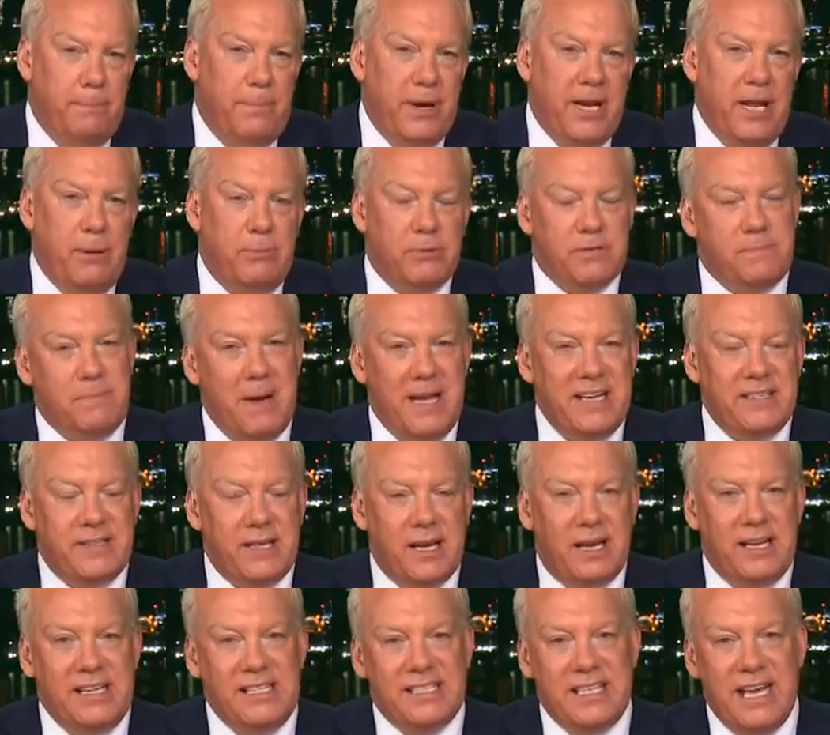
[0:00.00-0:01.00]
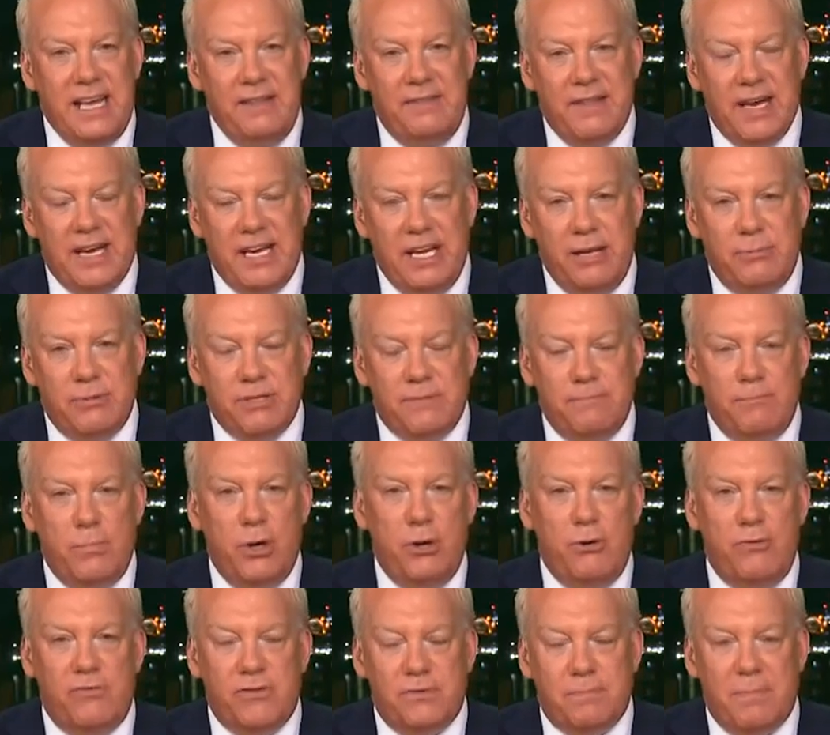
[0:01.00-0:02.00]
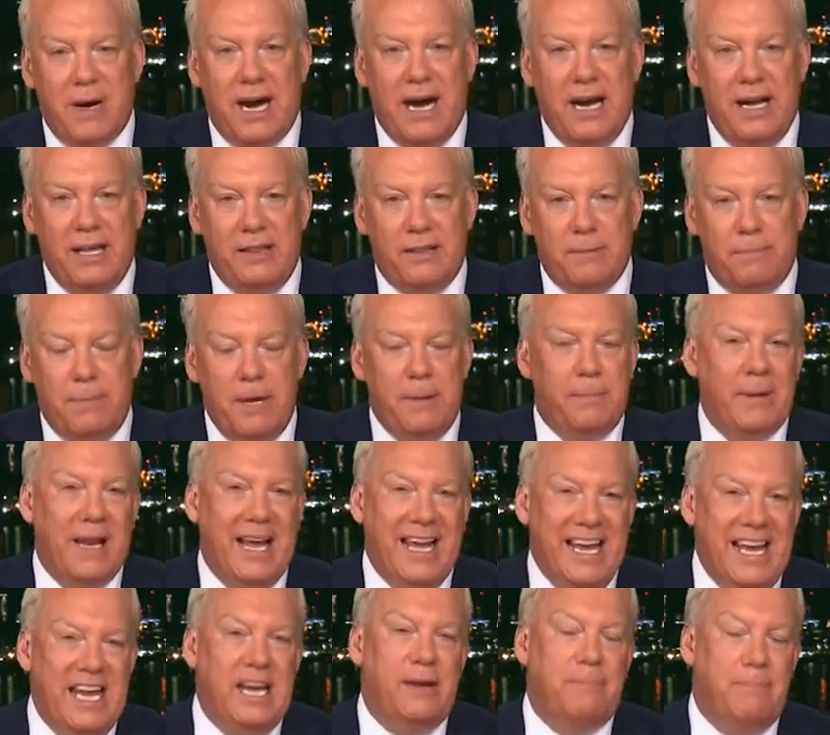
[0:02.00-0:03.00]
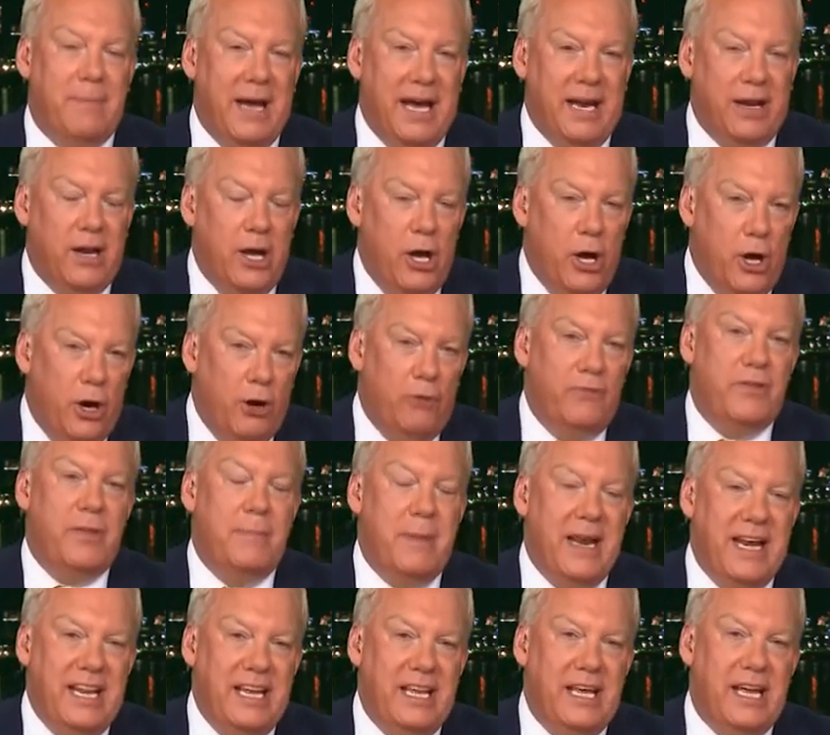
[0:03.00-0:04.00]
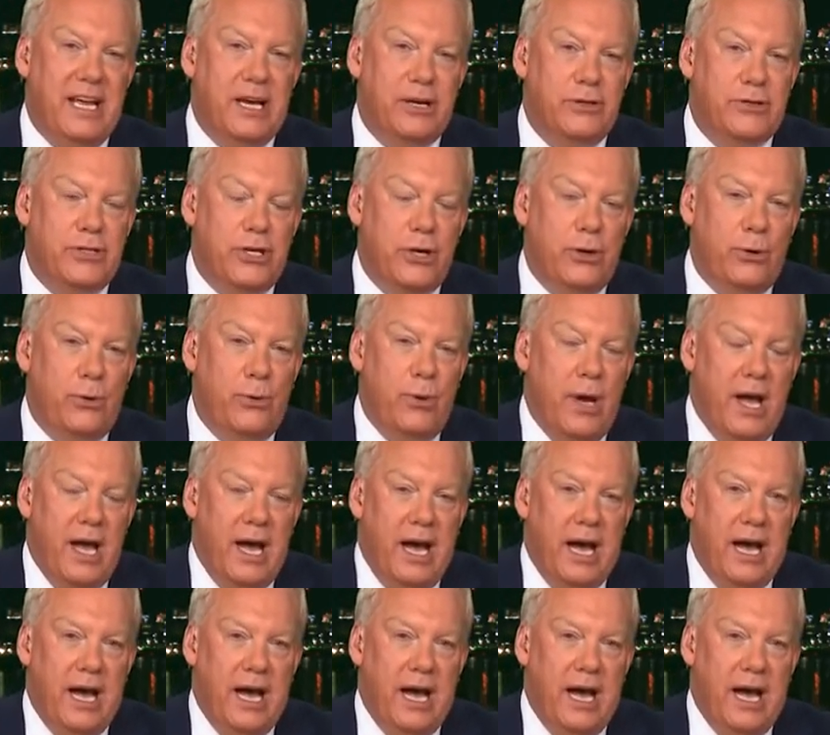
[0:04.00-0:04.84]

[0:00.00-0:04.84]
But he was basically saying that he was moved by the people that he'd met over the many years who